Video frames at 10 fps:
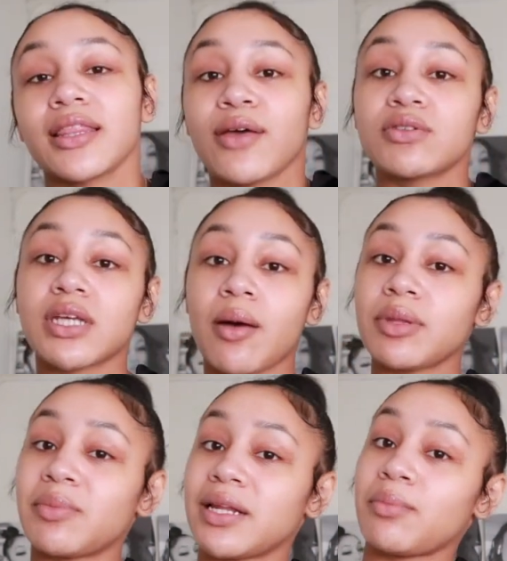They was
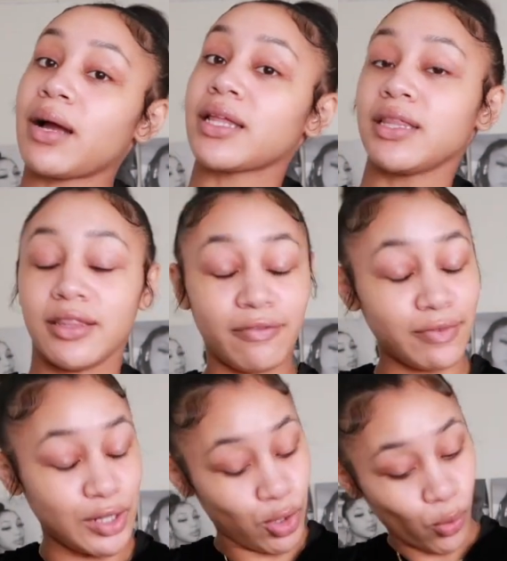complimenting the
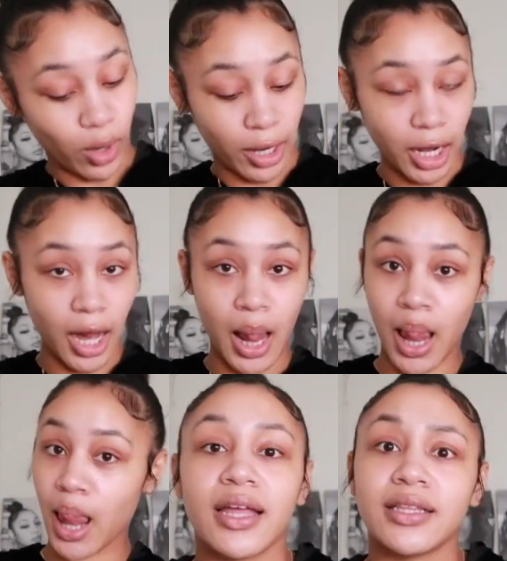velour,
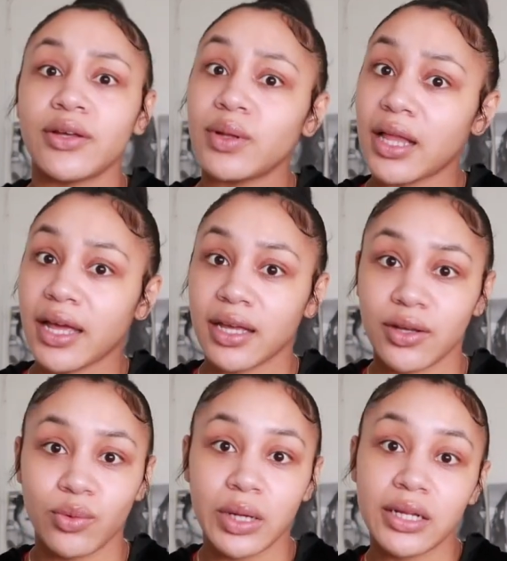and they were
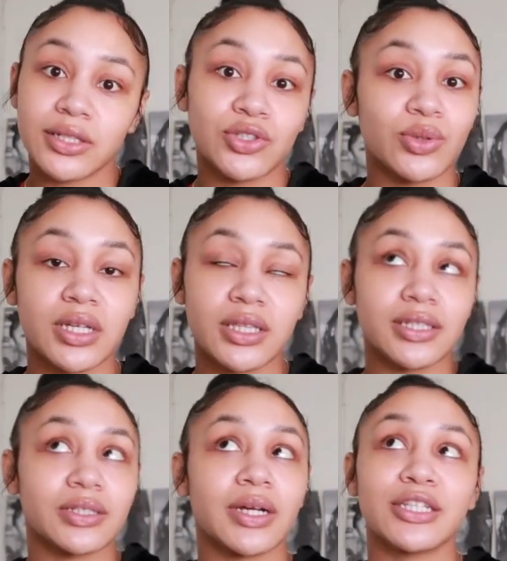like, where did you get
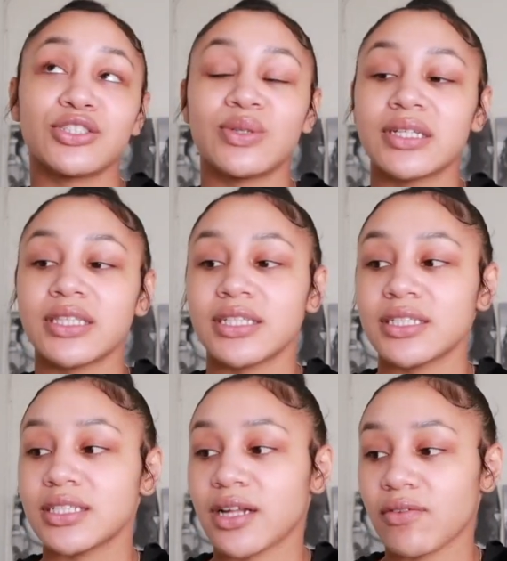this, where did you get
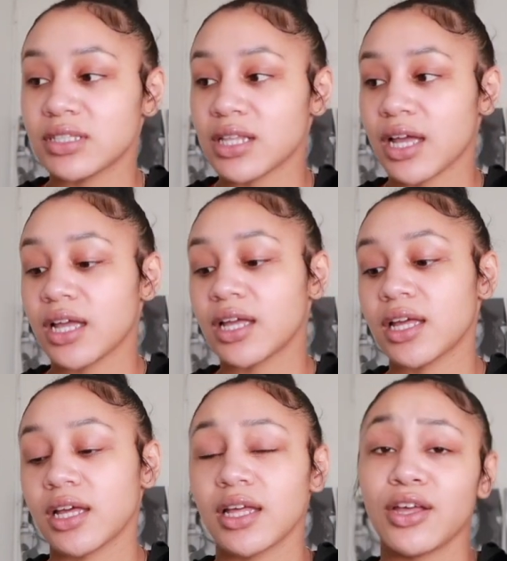this? And I was
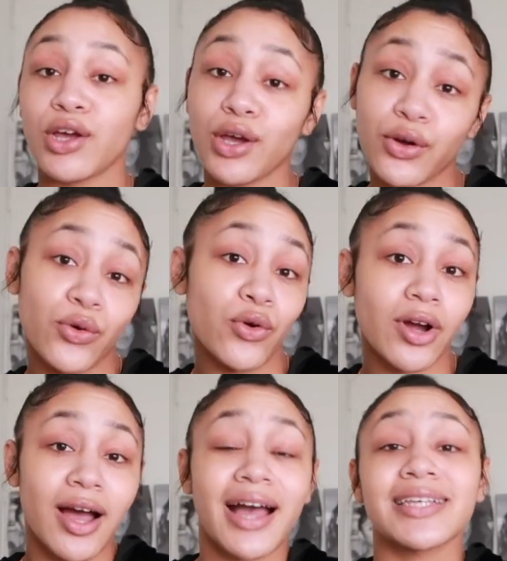like,
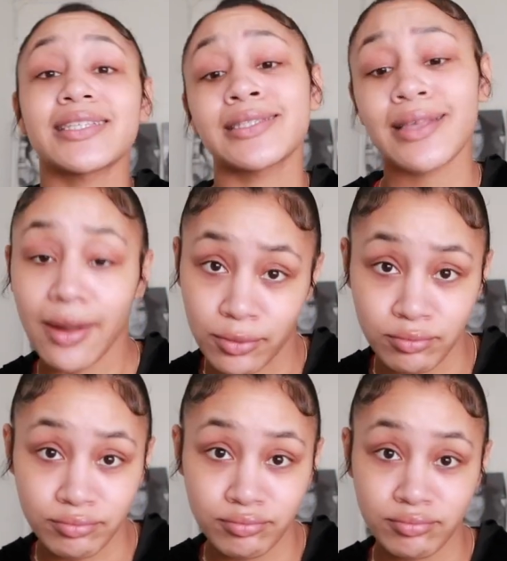girl, I sell
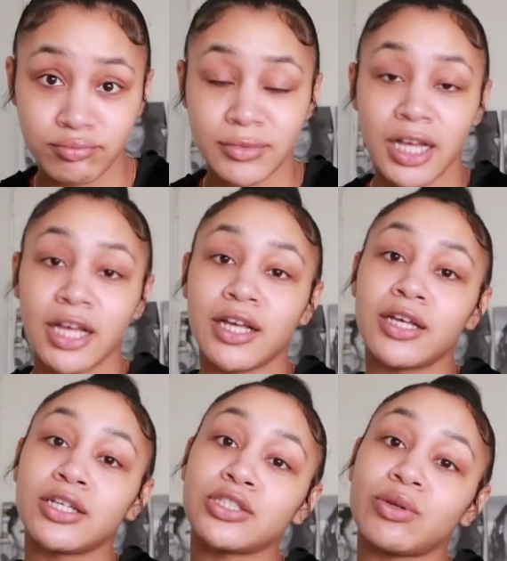them.
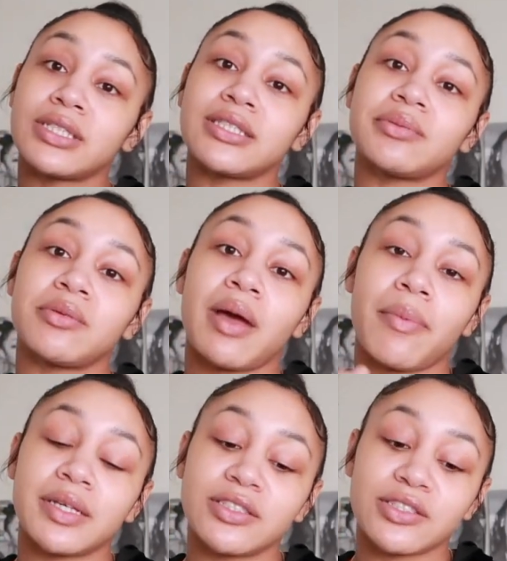So I slipped my
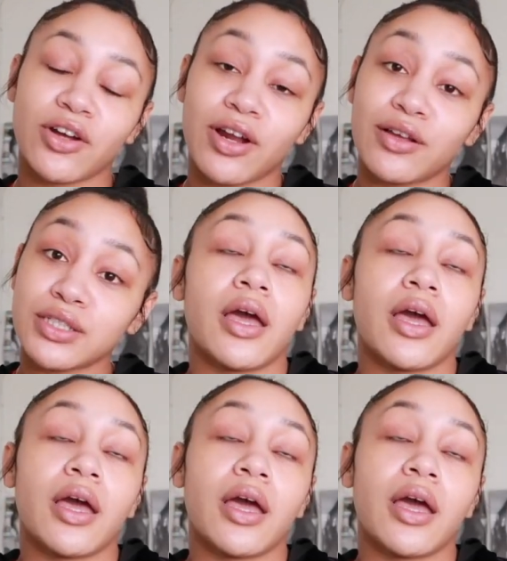business card out.